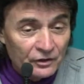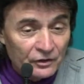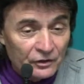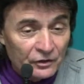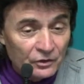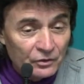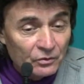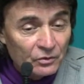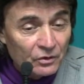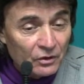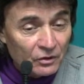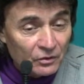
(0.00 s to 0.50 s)

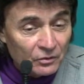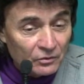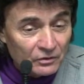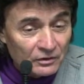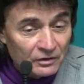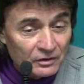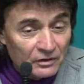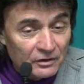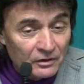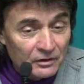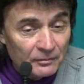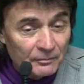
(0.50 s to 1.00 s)
You wrote,
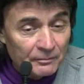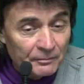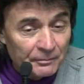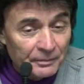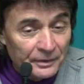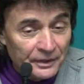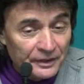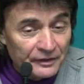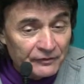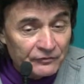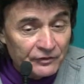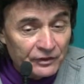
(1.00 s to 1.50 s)

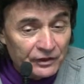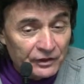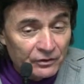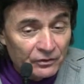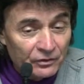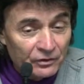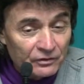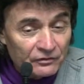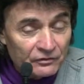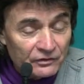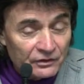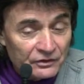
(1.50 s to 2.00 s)
but if the
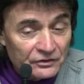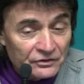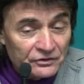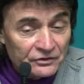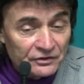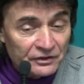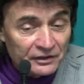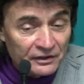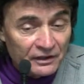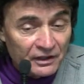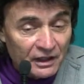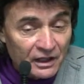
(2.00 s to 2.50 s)
universe
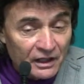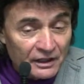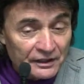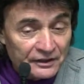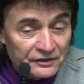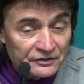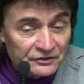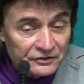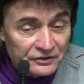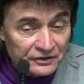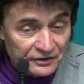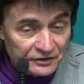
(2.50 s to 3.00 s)
did not
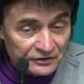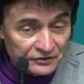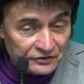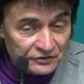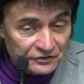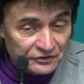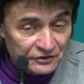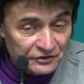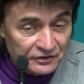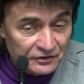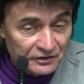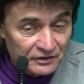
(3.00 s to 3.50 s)

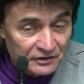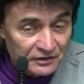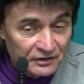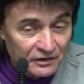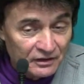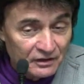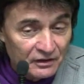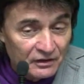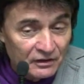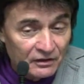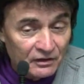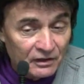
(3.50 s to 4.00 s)
exist,
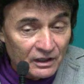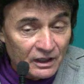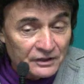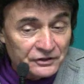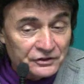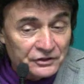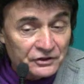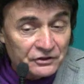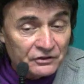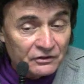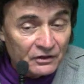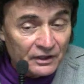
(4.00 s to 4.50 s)

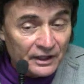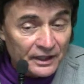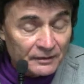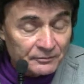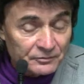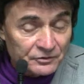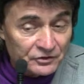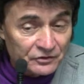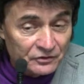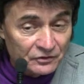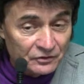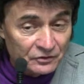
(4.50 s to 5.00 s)
logical
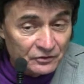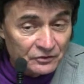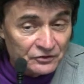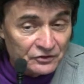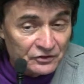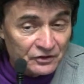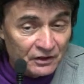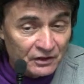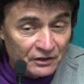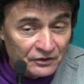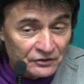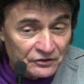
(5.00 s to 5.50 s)

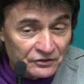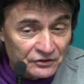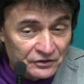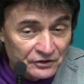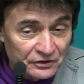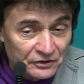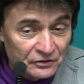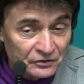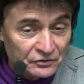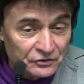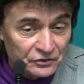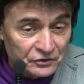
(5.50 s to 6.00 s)
absolutes are
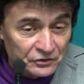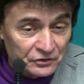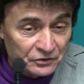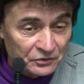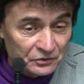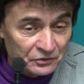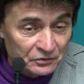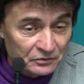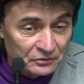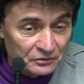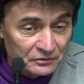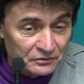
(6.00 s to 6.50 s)
still
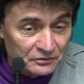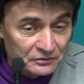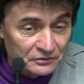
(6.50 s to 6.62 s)
true.